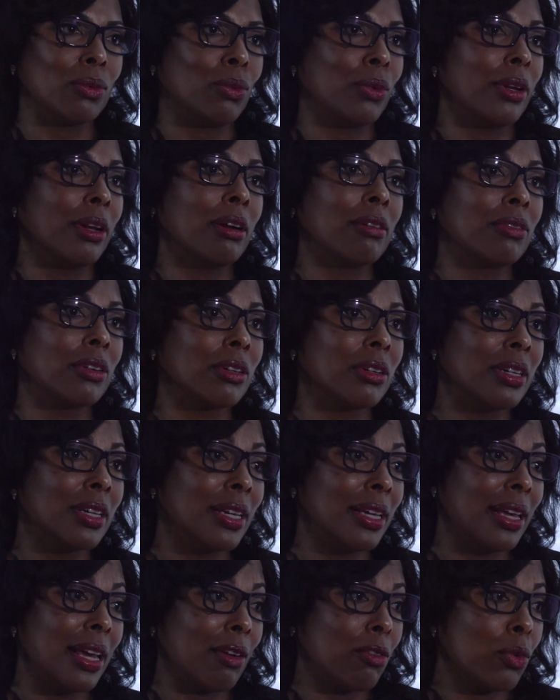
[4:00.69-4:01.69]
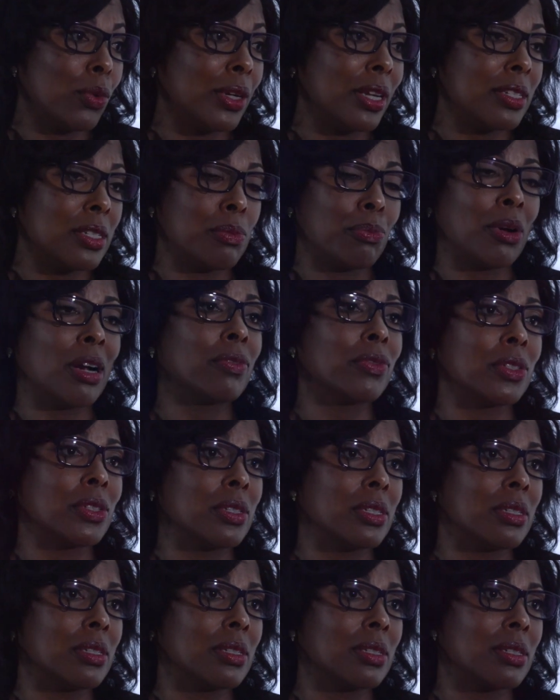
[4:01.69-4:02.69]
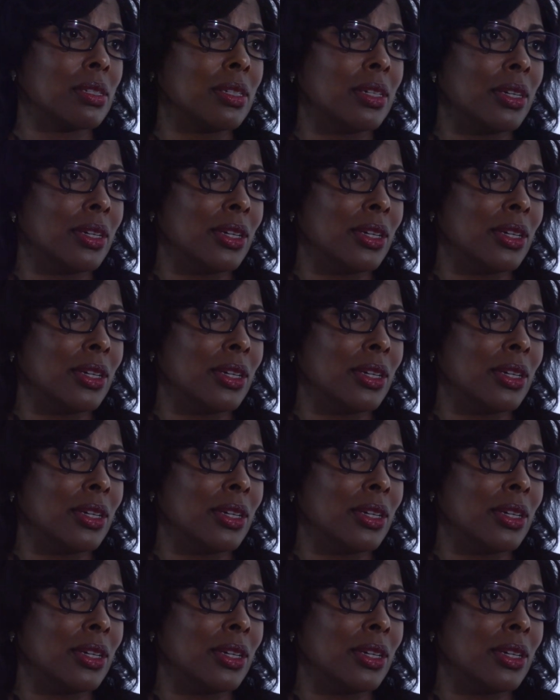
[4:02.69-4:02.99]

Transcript: whatever. Everyone has preferences.